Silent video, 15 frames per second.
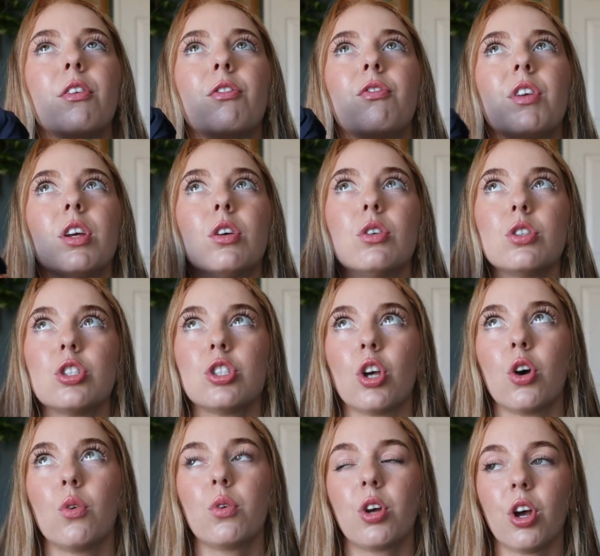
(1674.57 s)
they feel
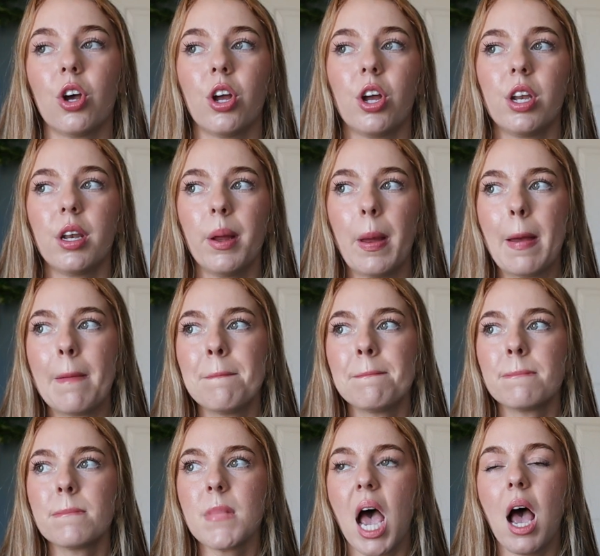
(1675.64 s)
so good.
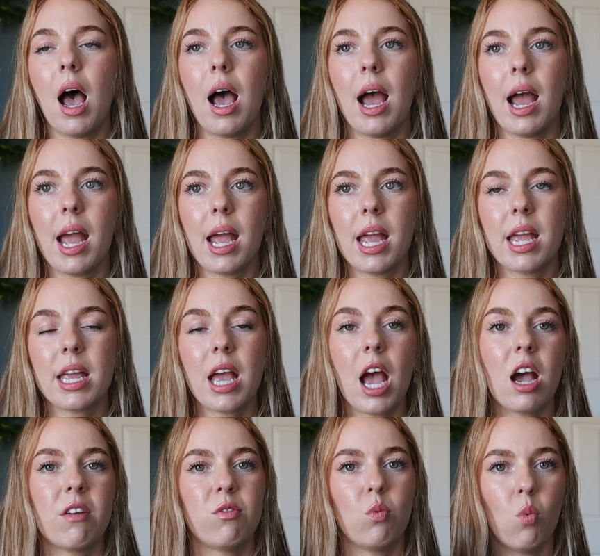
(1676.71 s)
I
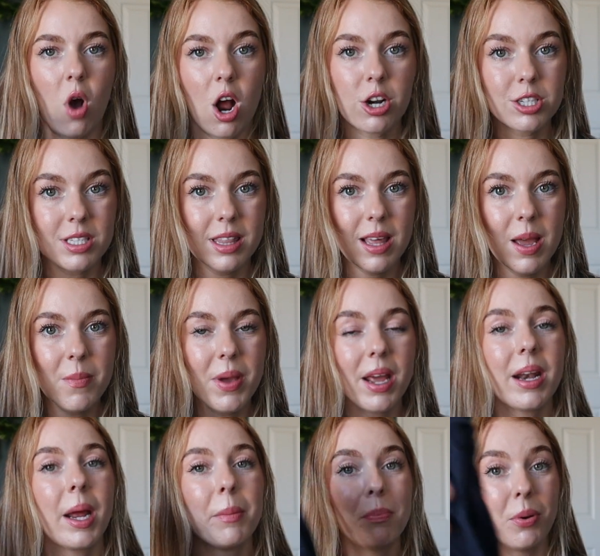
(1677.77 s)
have washed them
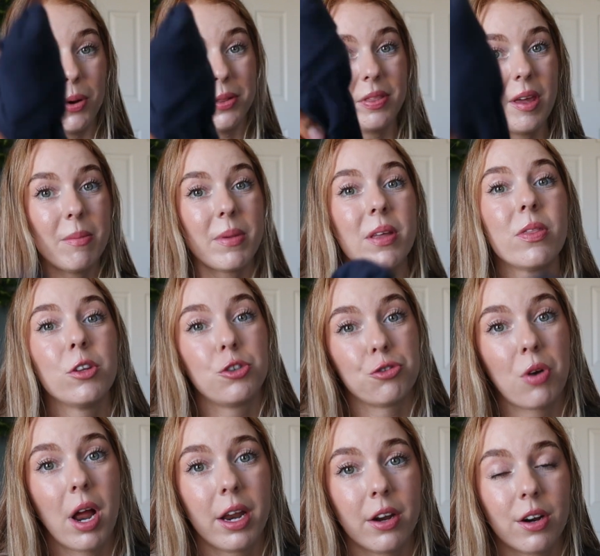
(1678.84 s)
and I put them in the
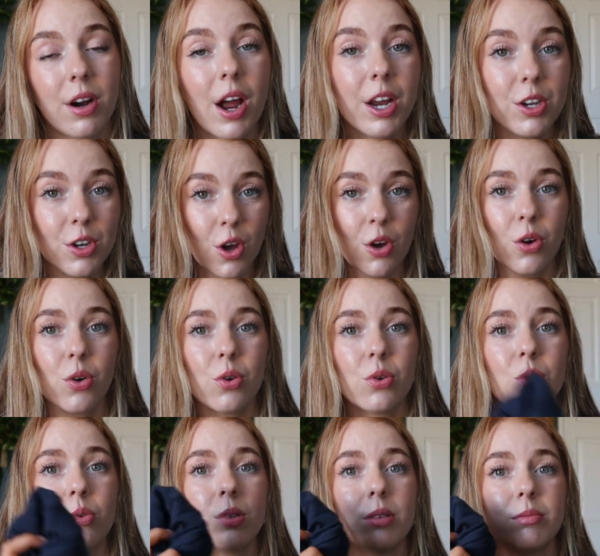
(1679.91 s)
dryer. I
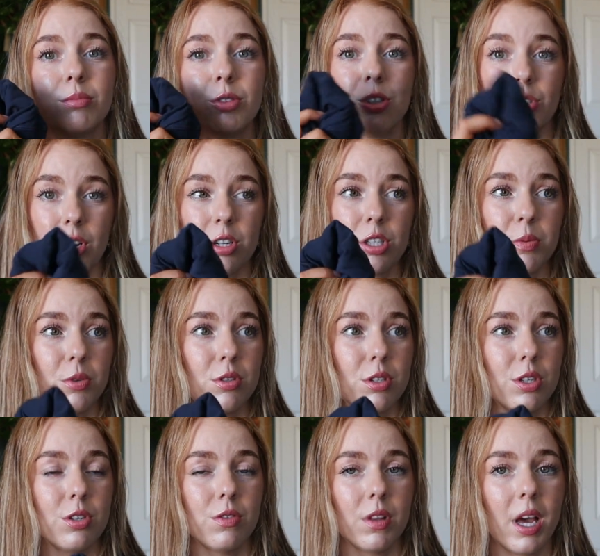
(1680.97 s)
know you're not
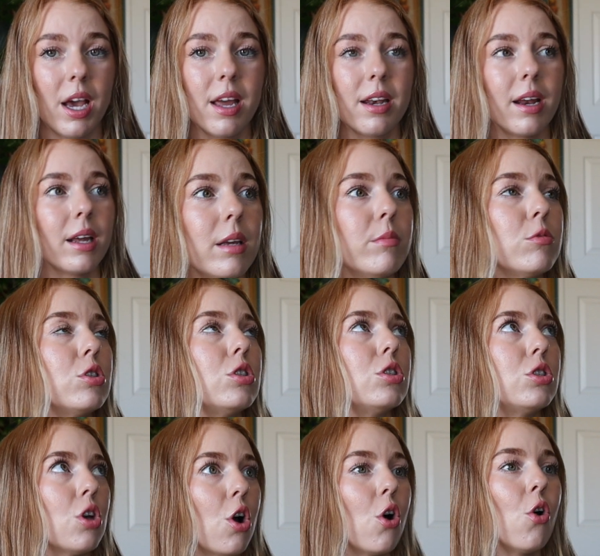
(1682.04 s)
supposed to do that, am
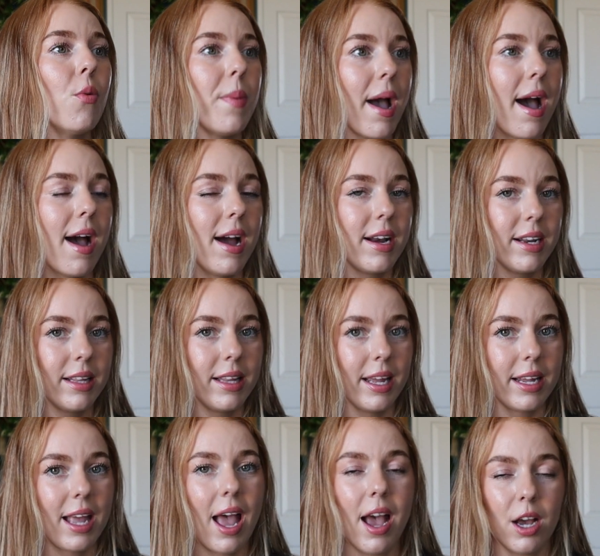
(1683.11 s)
so bad at
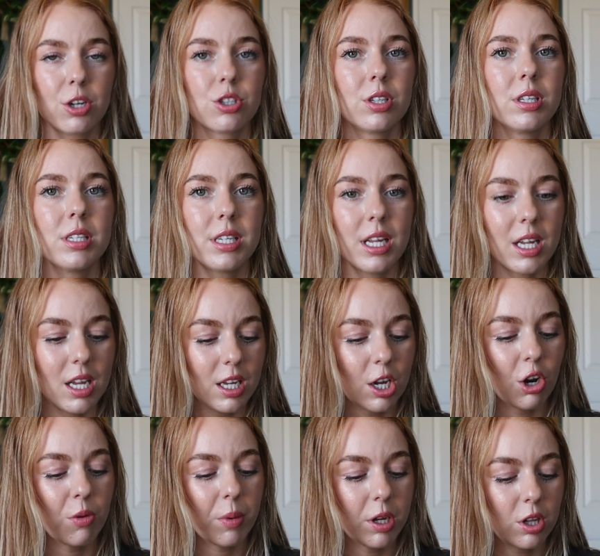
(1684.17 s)
like actually taking
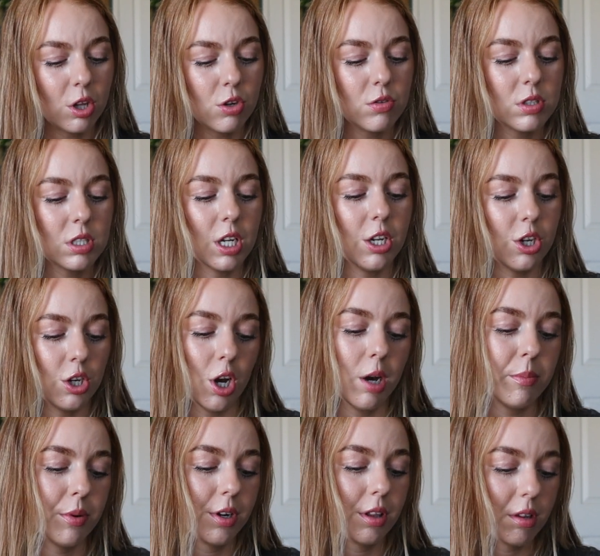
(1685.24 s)
care of my clothes and
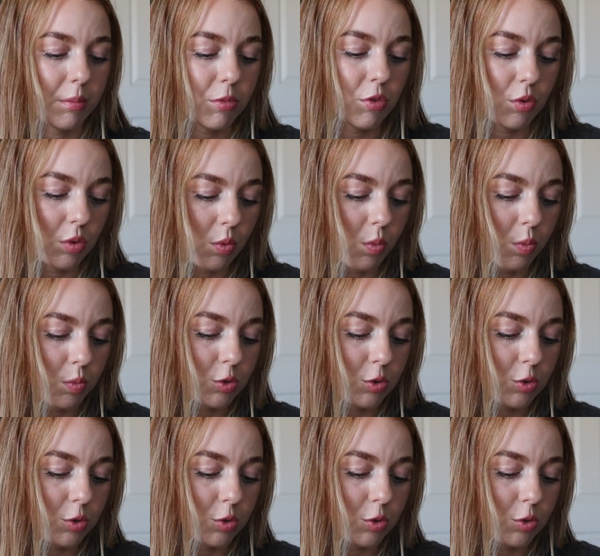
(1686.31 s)
not putting them through the